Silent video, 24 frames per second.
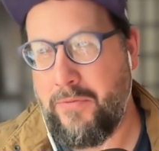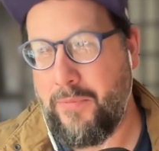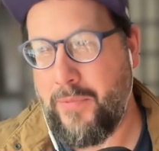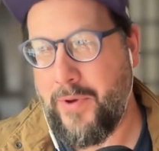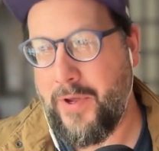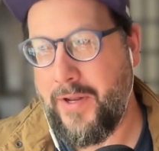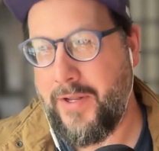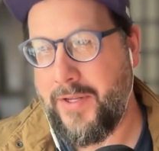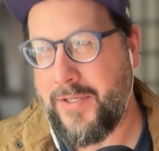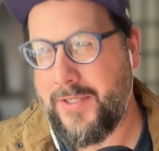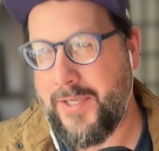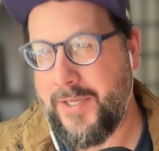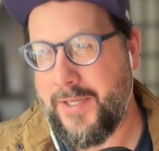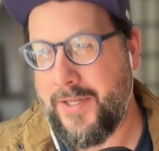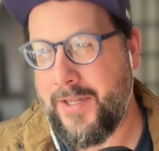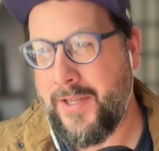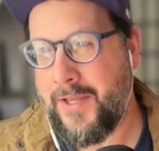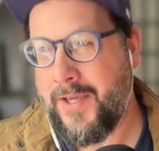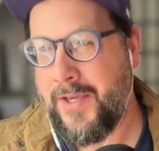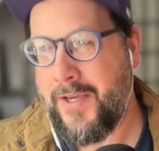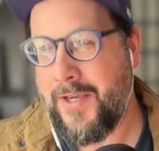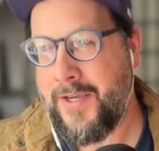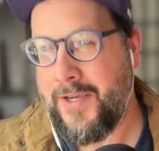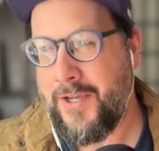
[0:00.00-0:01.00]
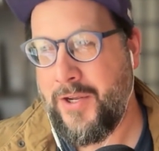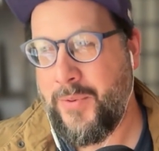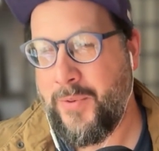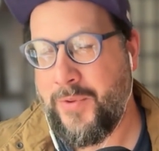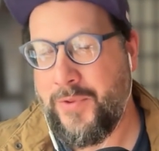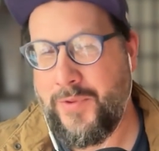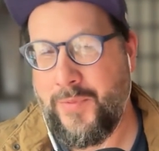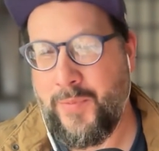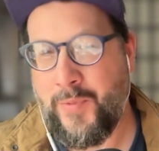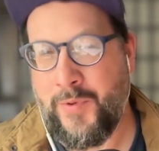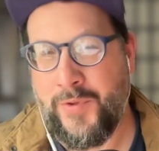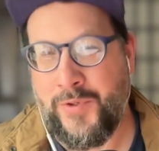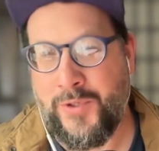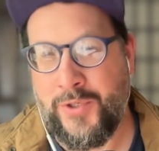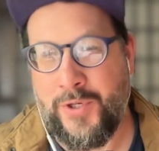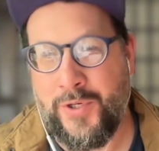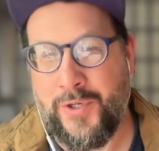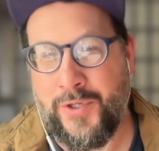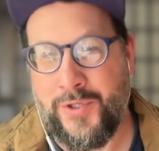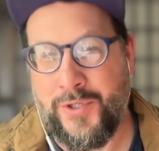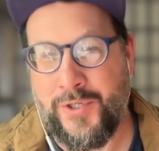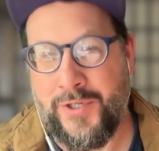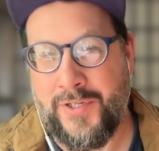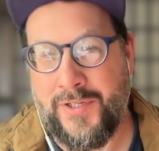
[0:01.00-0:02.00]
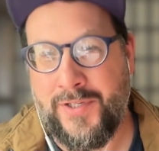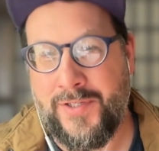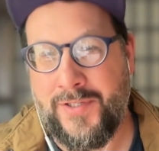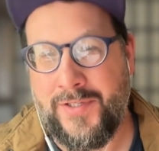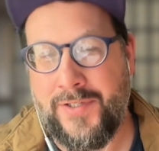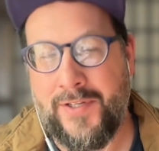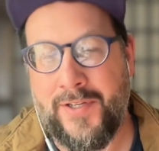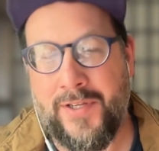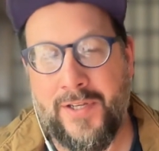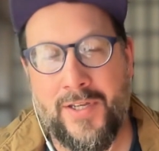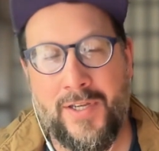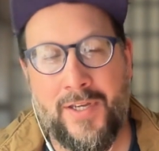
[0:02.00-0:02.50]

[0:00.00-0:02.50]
but he said, with churches,